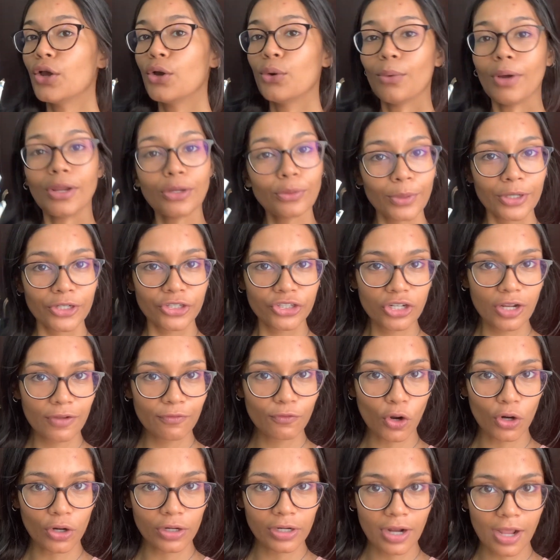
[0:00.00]
One question
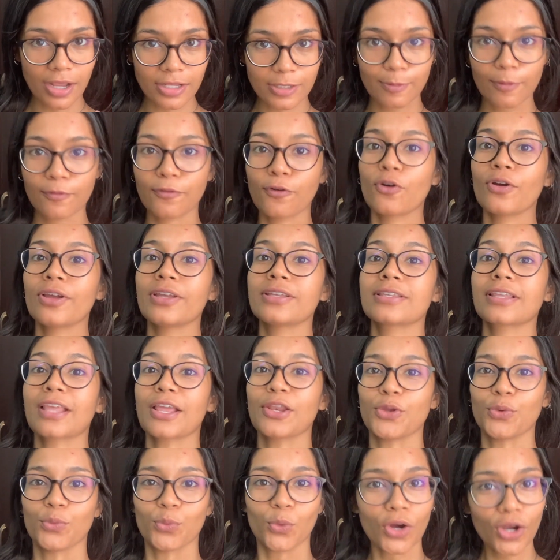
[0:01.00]
I've gotten asked before is,
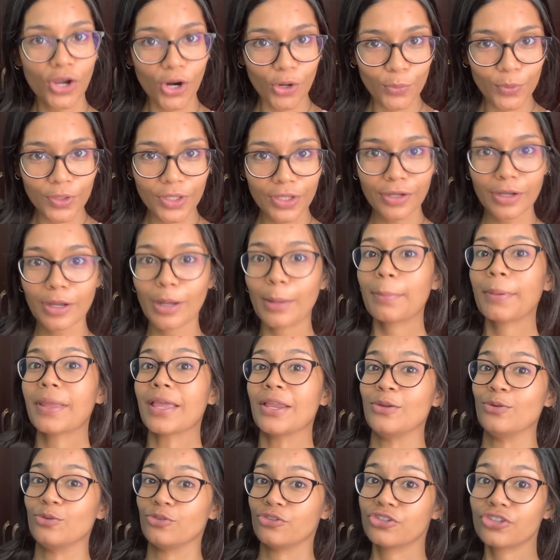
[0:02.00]
can you work out with the cup?
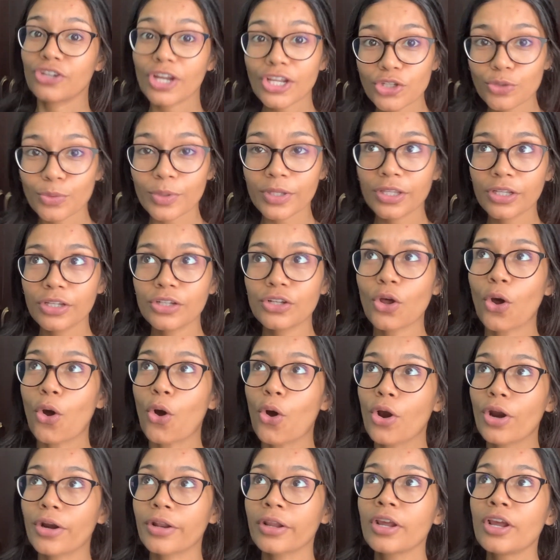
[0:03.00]
Can you stretch with it?
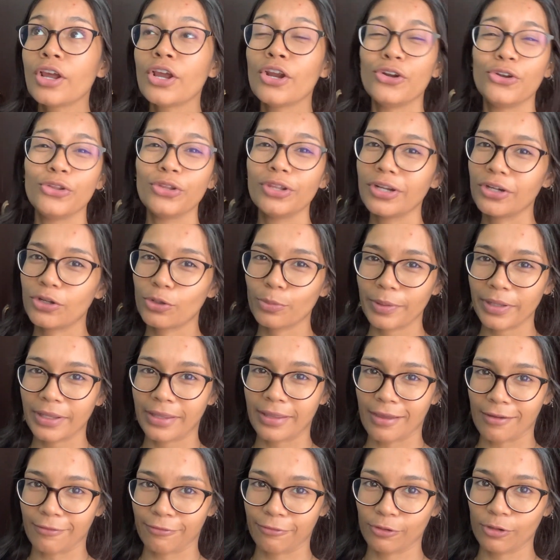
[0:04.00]
Or do you need to be
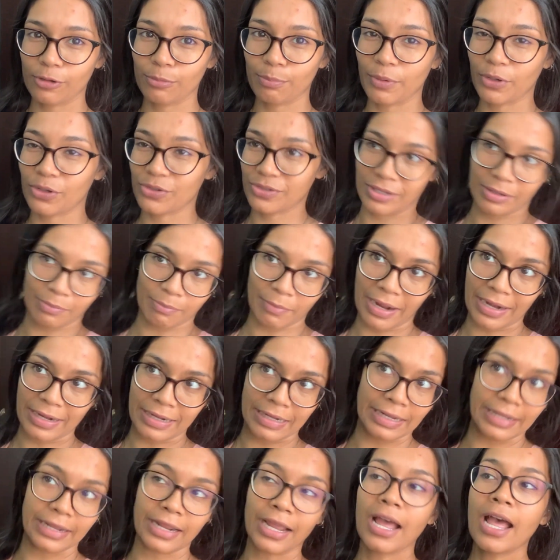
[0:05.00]
careful because it
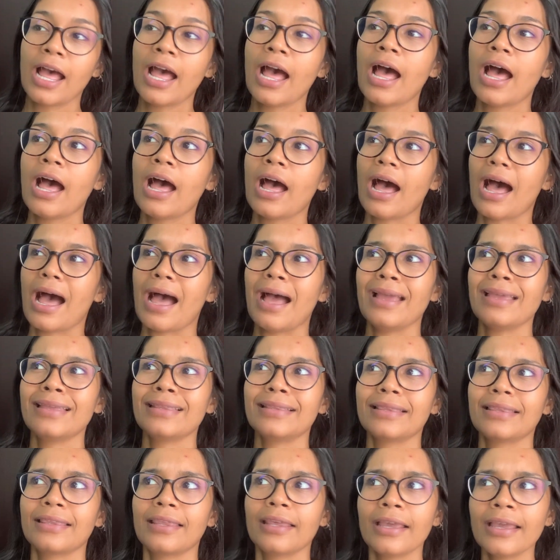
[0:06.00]
might leak? I
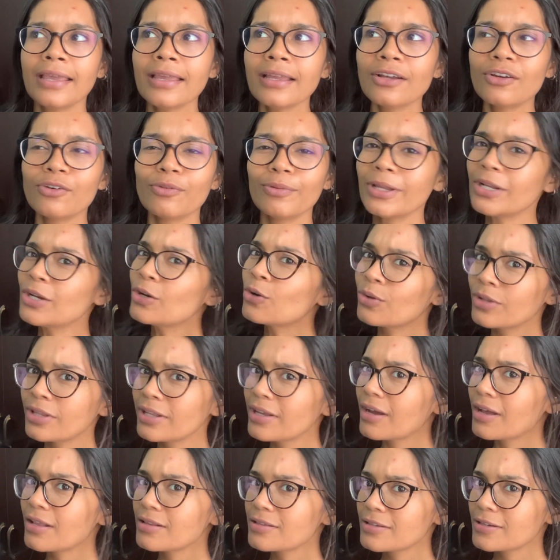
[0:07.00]
think we know
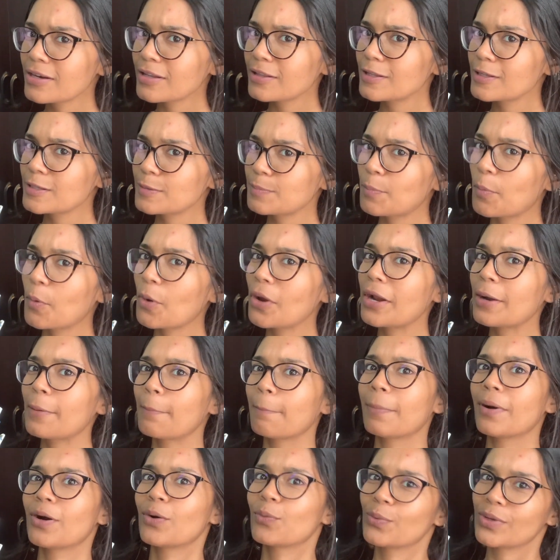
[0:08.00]
the answer at this
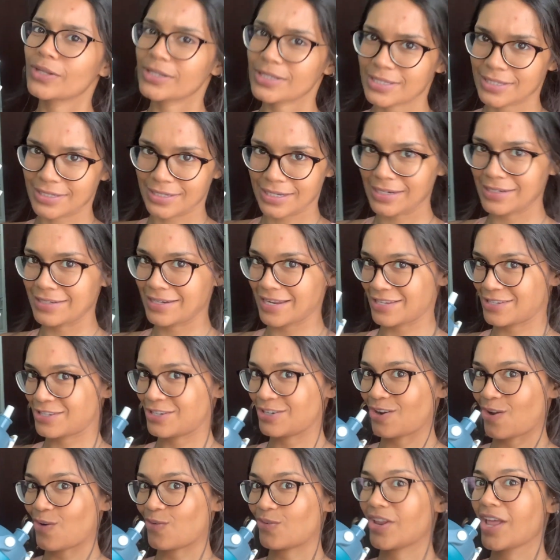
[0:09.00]
point, but we'll still test
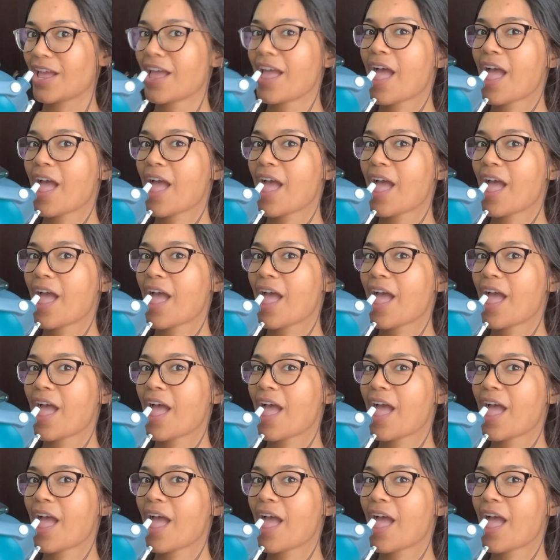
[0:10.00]
it out.